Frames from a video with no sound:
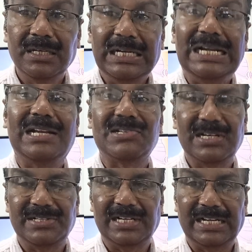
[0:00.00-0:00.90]

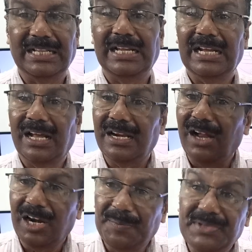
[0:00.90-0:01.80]
intestinal CK. They are
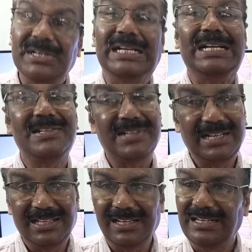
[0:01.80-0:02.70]
not present
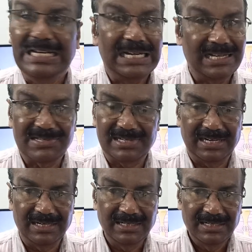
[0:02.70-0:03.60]
inside the
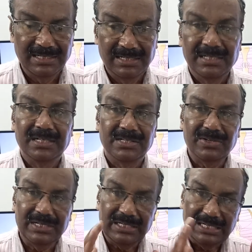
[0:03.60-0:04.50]
intestine.
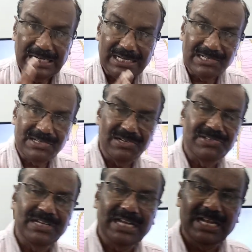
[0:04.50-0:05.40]
So, intestinal
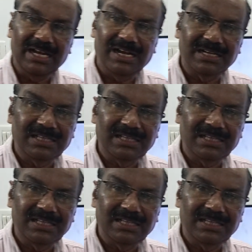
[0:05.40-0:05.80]
CK are